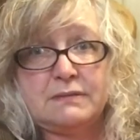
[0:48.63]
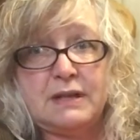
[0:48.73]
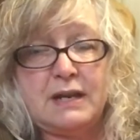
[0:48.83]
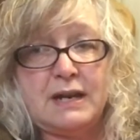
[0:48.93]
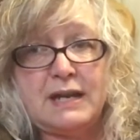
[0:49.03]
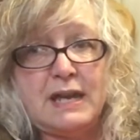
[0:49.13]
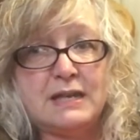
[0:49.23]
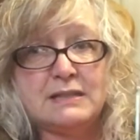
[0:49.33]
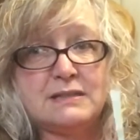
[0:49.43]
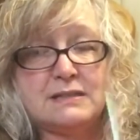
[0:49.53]
And I
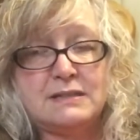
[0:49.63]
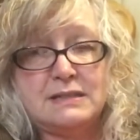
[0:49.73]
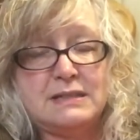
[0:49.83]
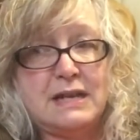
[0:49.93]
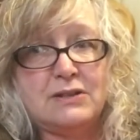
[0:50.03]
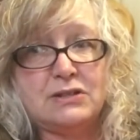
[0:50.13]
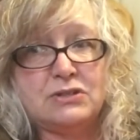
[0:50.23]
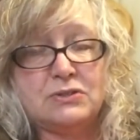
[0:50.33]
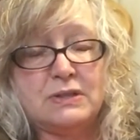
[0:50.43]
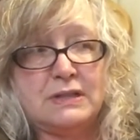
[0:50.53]
can't sit down and
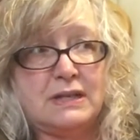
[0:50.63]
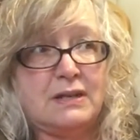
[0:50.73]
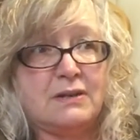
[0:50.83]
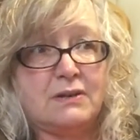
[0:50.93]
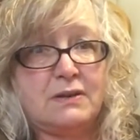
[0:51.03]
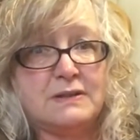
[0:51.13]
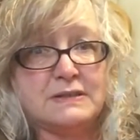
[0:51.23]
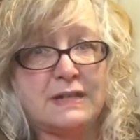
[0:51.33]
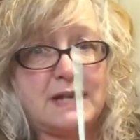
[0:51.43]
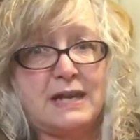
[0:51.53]
do it in there
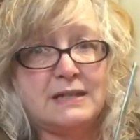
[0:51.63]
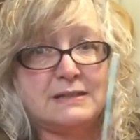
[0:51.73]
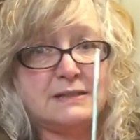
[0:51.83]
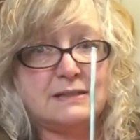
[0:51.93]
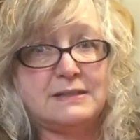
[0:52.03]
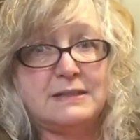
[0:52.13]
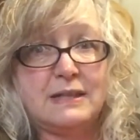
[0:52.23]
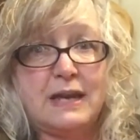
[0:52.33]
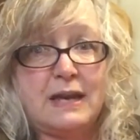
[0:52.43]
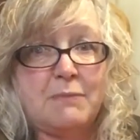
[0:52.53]
because I can't see
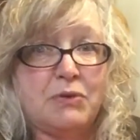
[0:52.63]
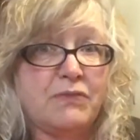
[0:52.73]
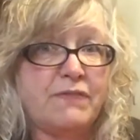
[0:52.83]
the camera.